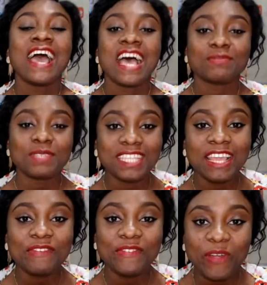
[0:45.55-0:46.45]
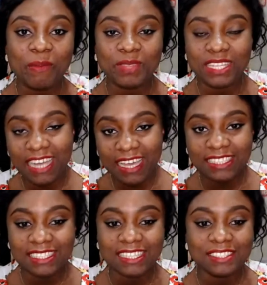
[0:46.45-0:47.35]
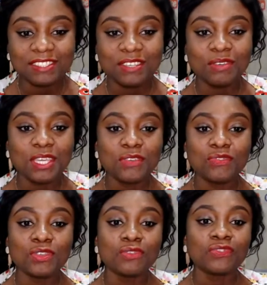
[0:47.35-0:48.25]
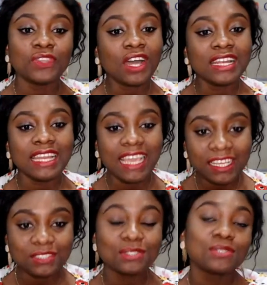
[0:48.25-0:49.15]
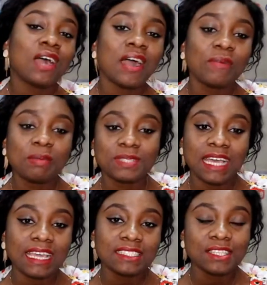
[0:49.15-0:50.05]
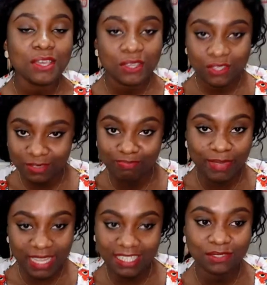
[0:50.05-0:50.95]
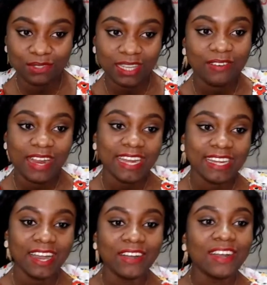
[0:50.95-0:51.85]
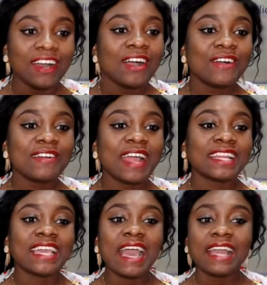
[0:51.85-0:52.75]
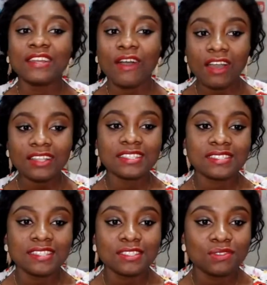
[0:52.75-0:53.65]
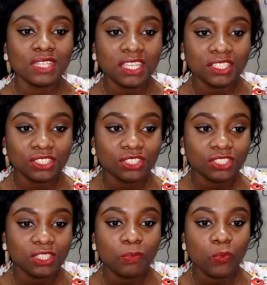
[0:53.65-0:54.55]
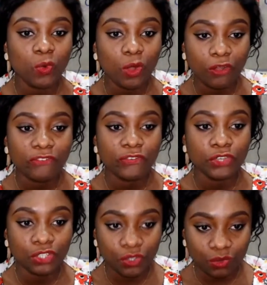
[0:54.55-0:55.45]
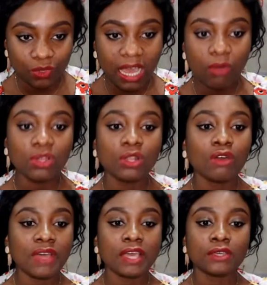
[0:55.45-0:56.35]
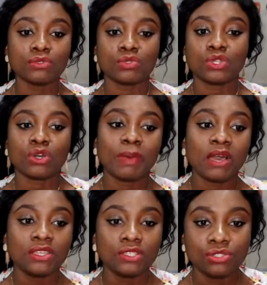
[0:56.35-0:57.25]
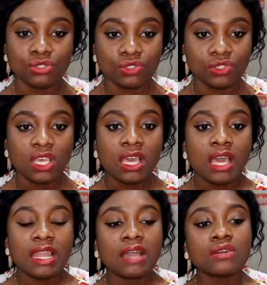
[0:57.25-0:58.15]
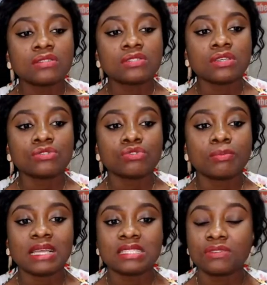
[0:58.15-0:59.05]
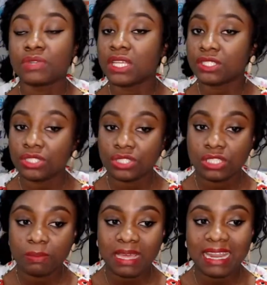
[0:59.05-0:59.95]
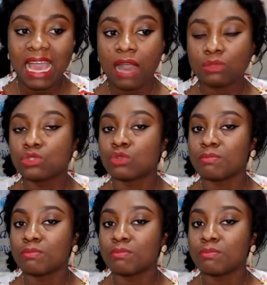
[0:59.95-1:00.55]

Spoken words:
especially from the 90s. So if you've not linked to our website, better do that right now. All right, can long distance relationship work for you? Now, on Love Angles, we talk about issues that concerns romantic relationship and how to